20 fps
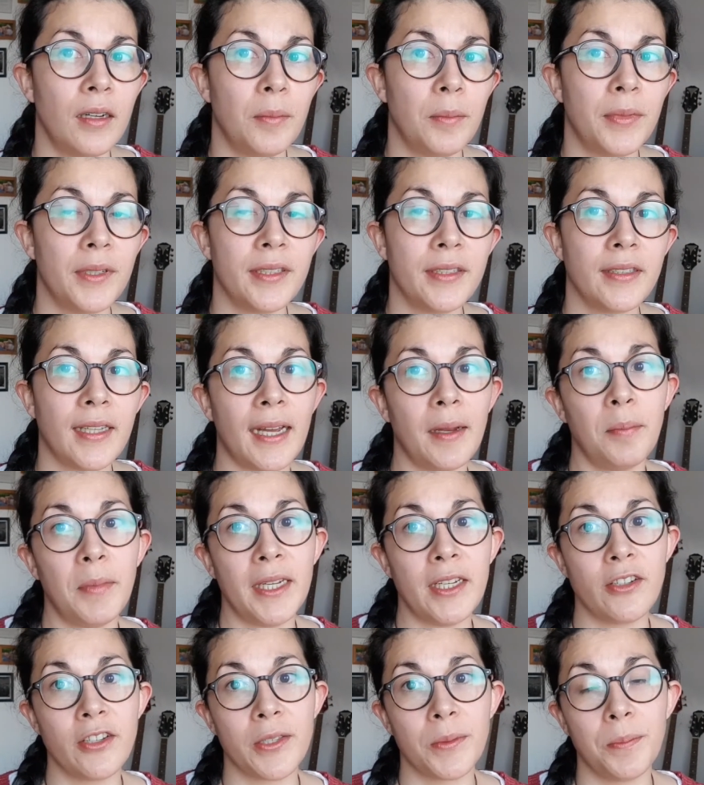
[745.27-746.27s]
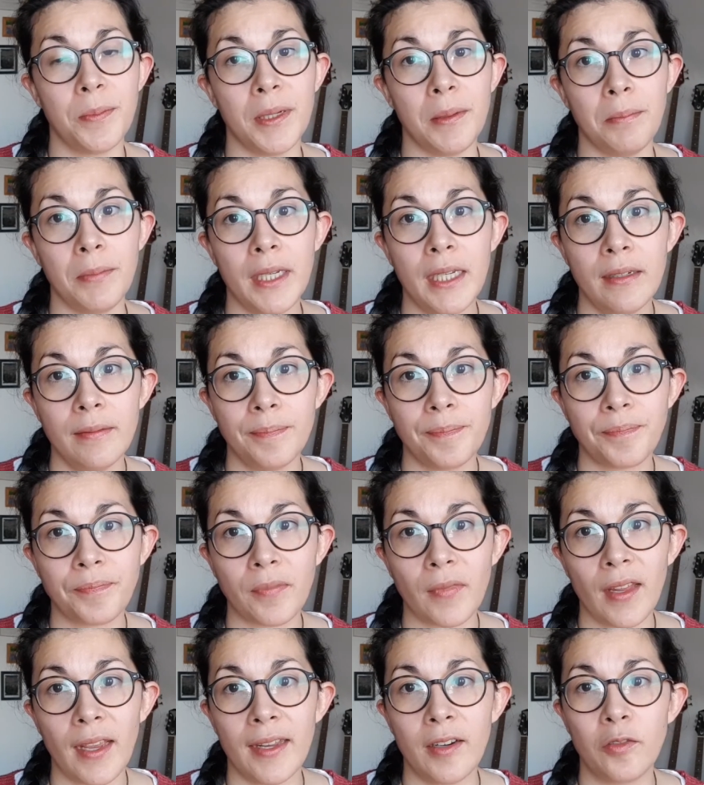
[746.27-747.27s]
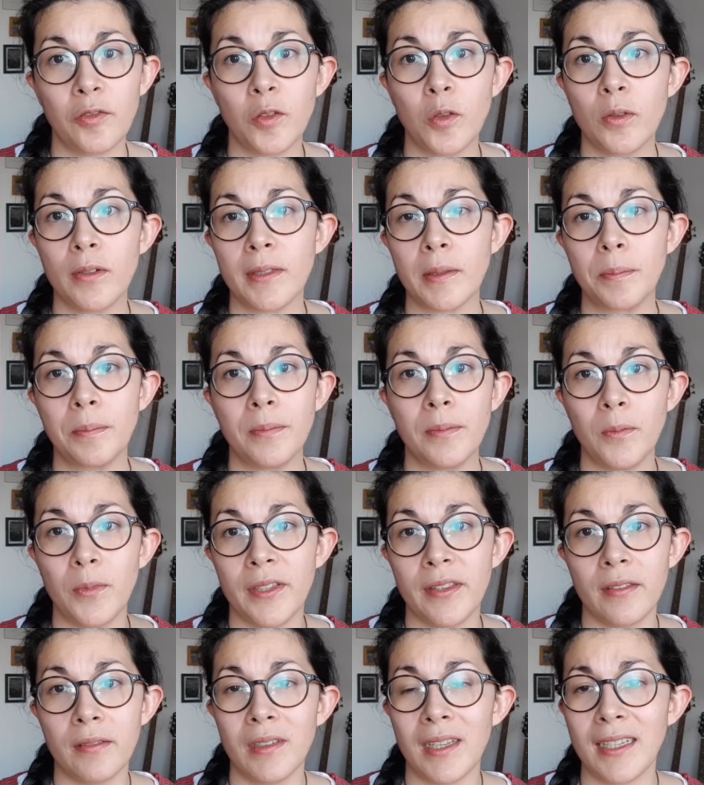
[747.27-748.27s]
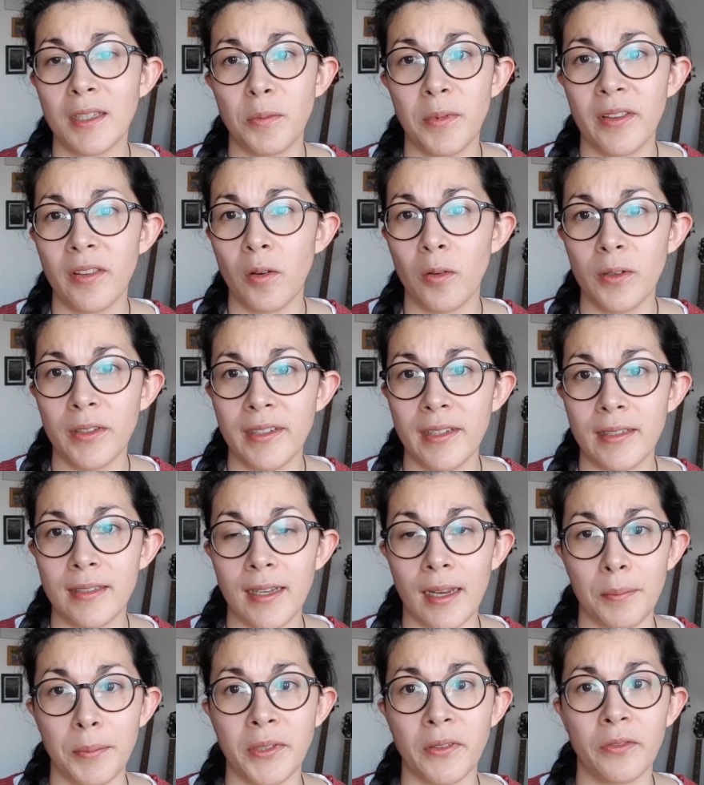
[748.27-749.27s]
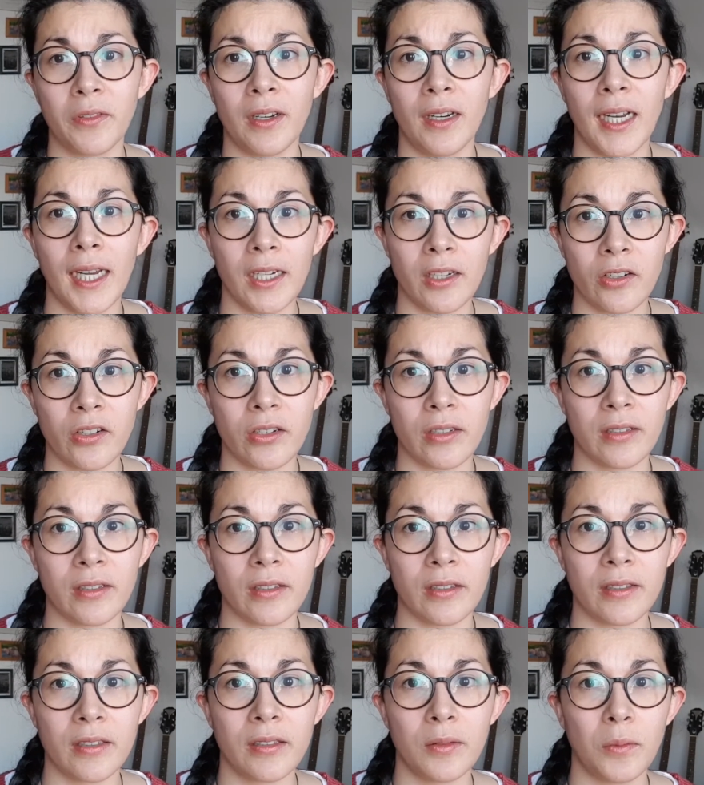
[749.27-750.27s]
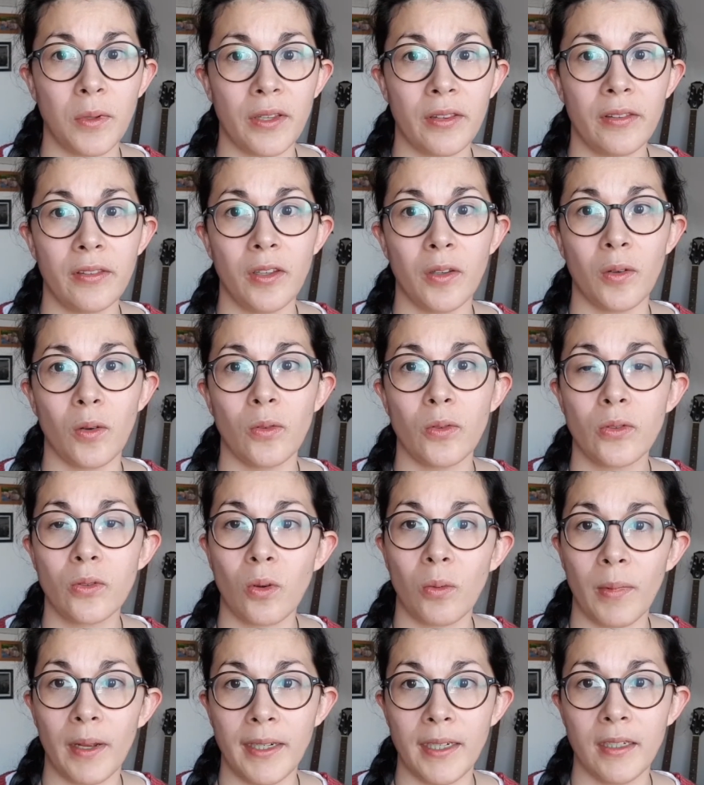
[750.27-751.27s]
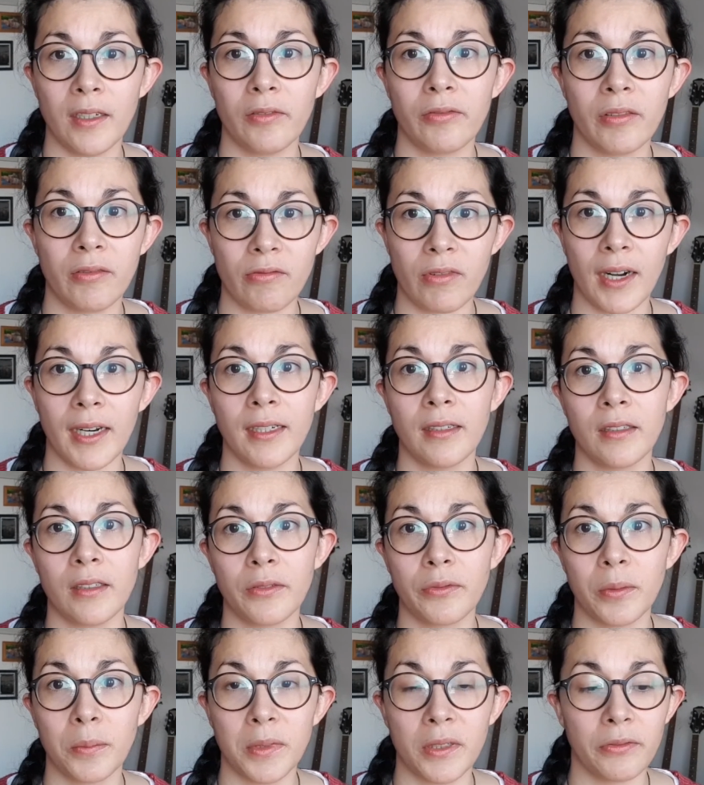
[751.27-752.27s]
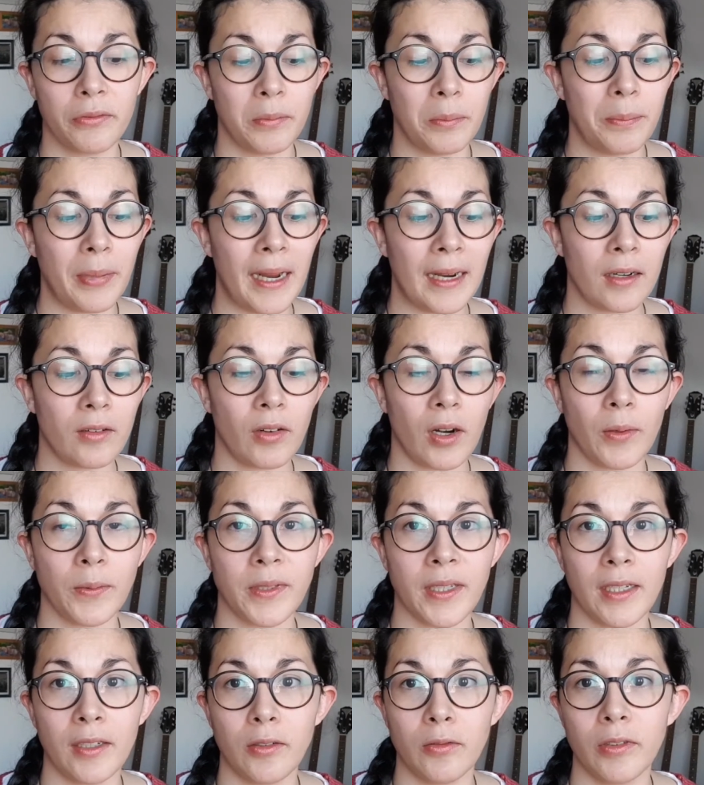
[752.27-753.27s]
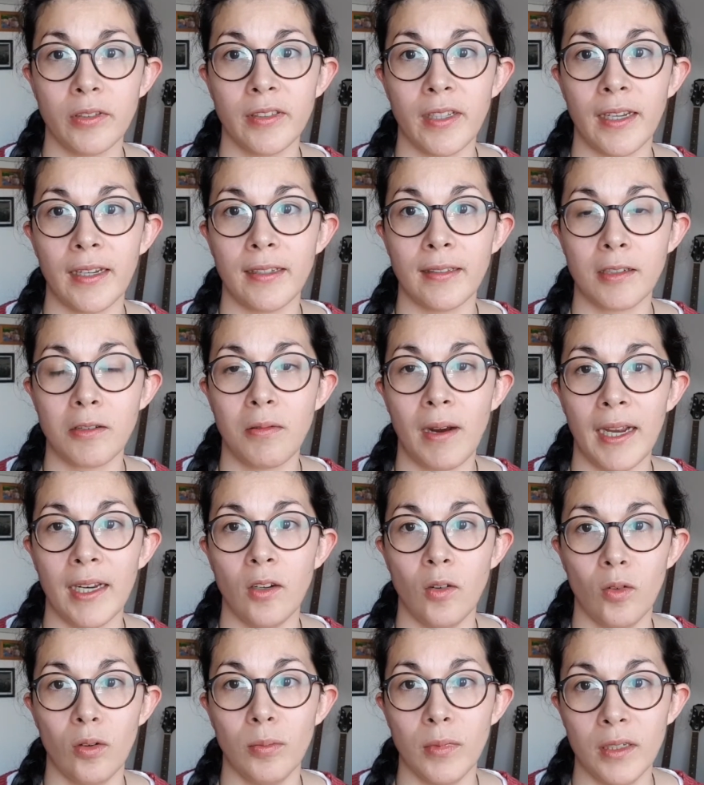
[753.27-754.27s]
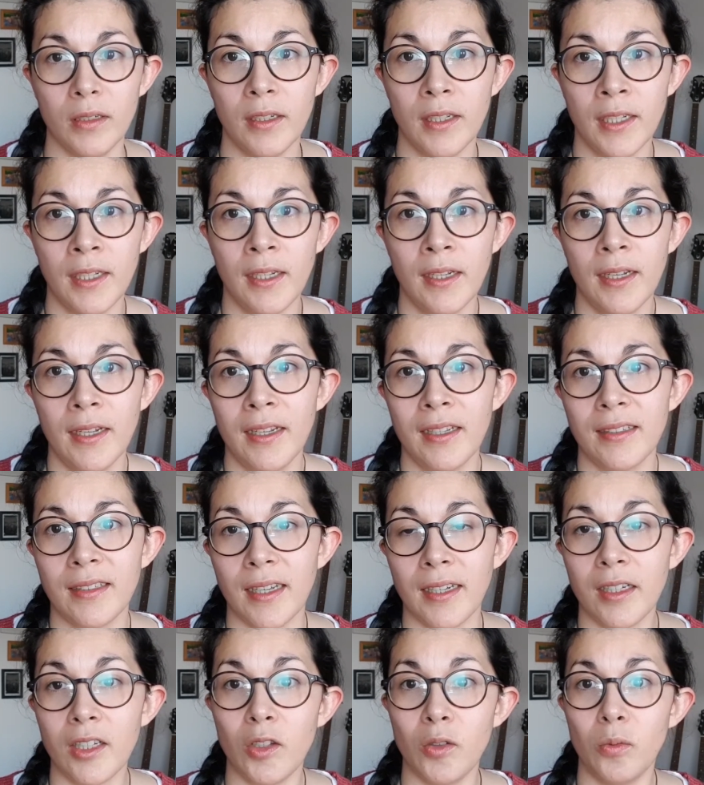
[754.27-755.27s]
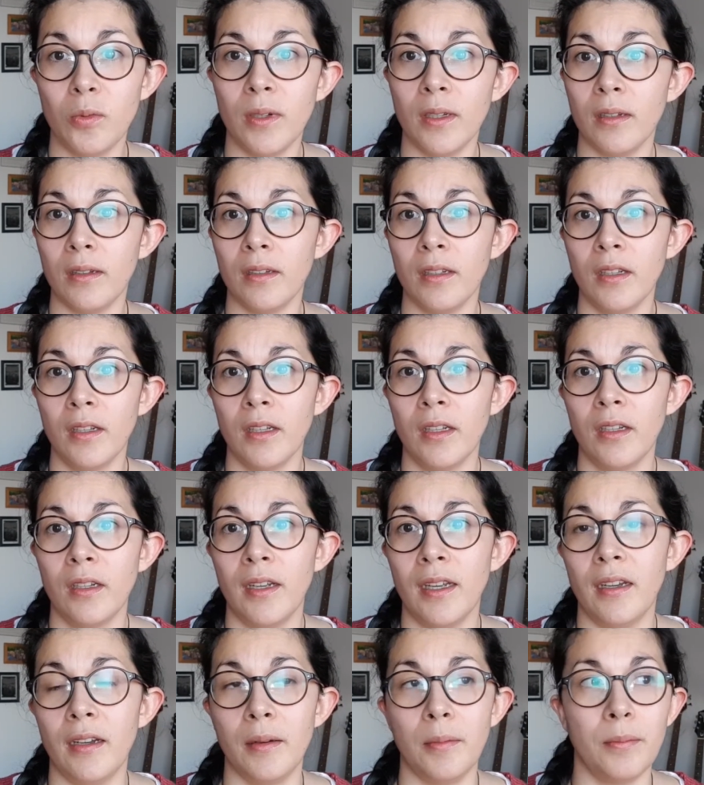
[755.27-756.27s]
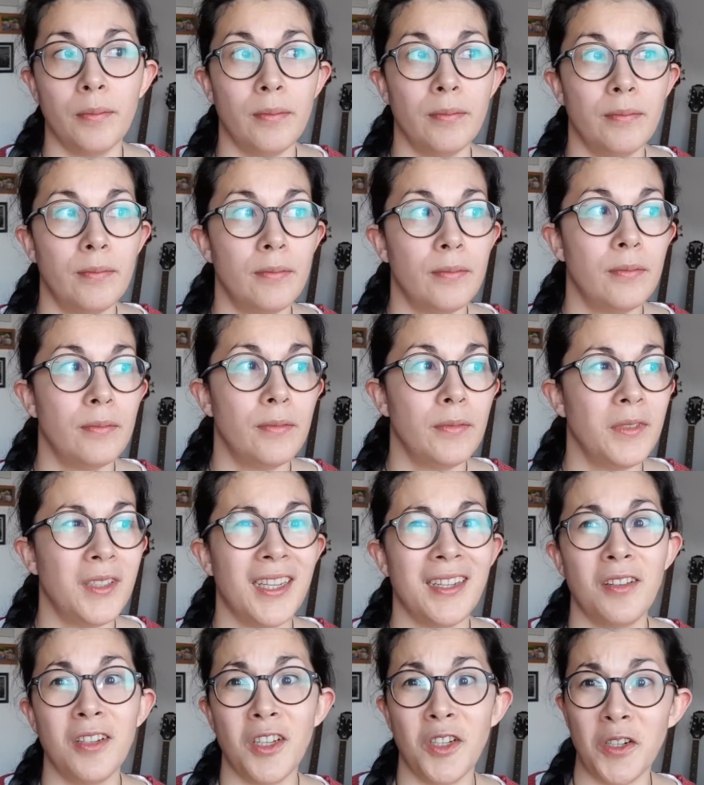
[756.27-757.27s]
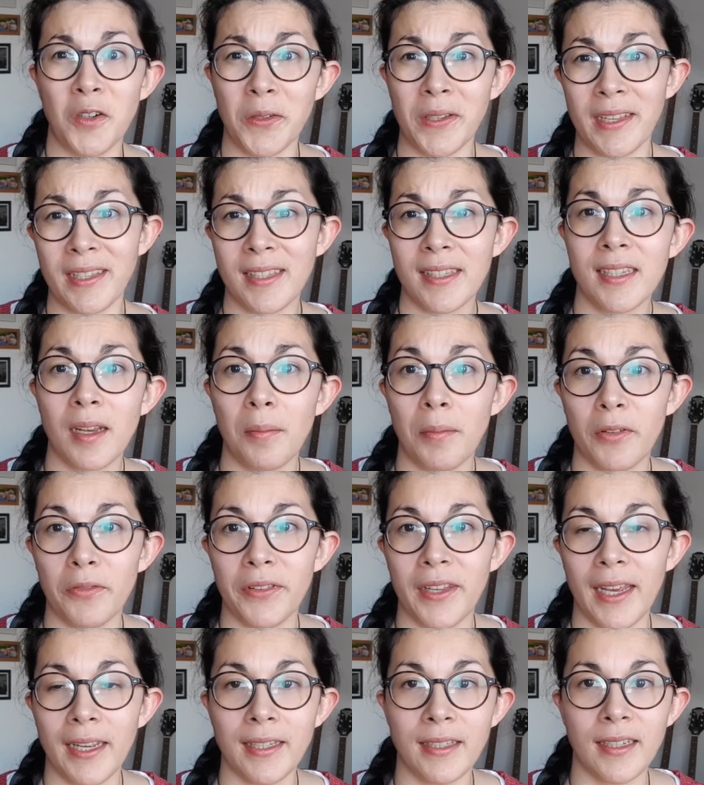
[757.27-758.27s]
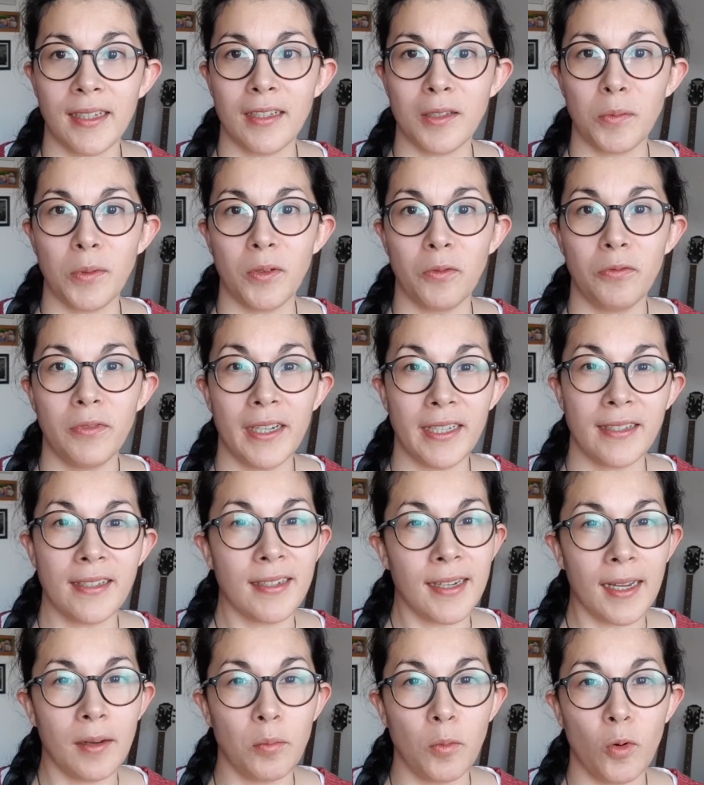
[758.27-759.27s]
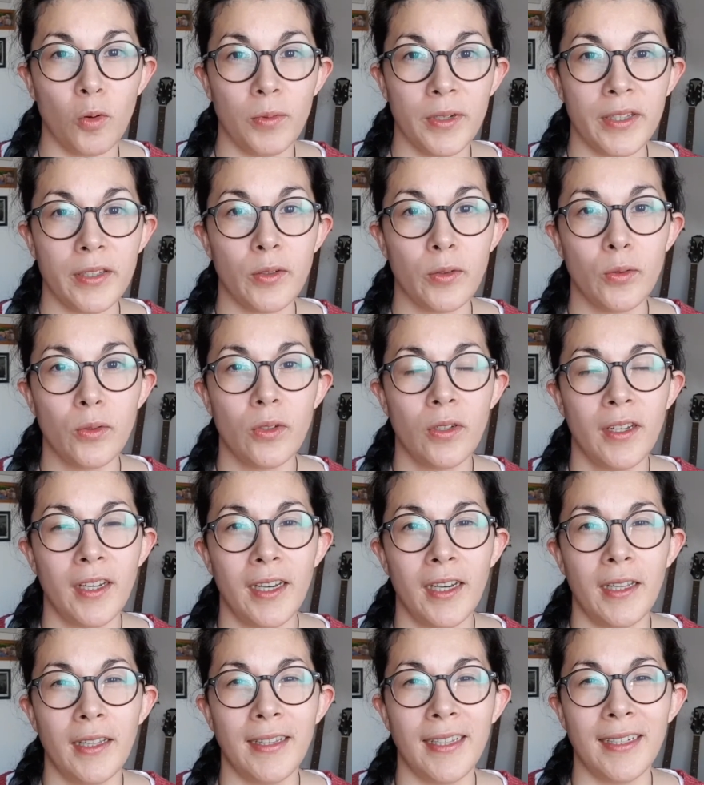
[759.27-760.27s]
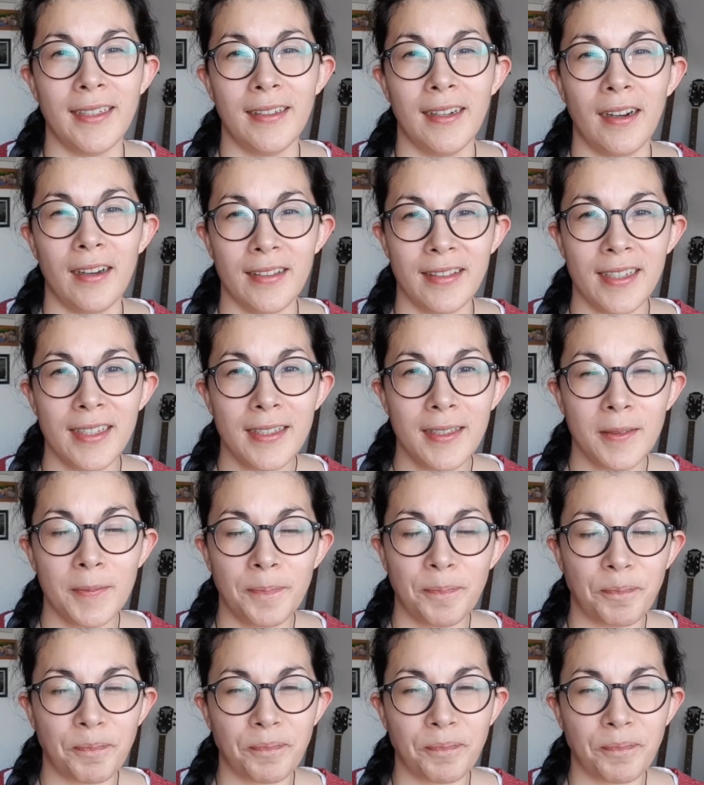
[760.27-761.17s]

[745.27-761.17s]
but that may just be me. And of course, as with all these types of collections, with so many different writers from different backgrounds, I do think it's quite normal that you will, that some of the essays will resonate more with you than others.